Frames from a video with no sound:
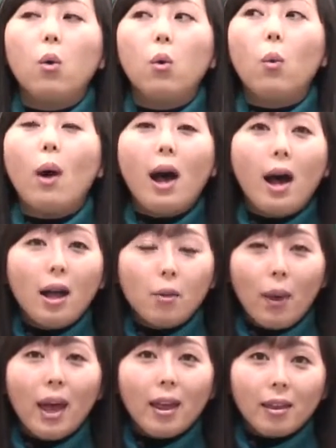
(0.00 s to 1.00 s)

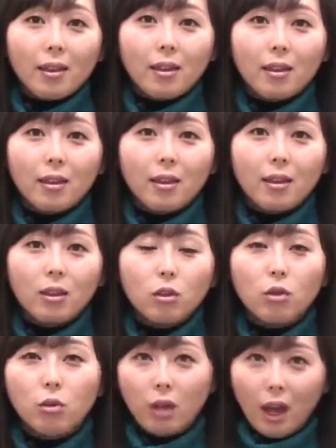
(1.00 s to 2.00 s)
when?
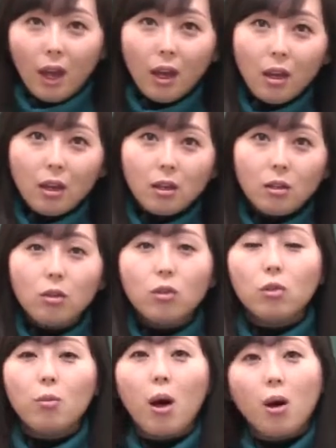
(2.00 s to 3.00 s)
Today?
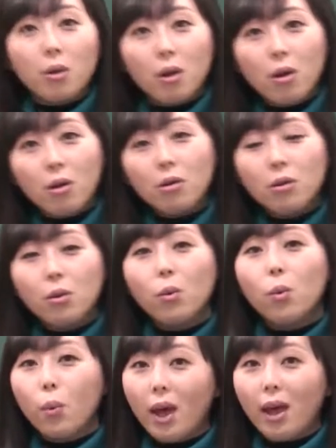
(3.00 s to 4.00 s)
Tomorrow?
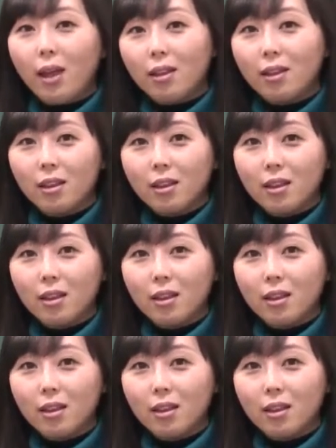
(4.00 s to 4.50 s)
When?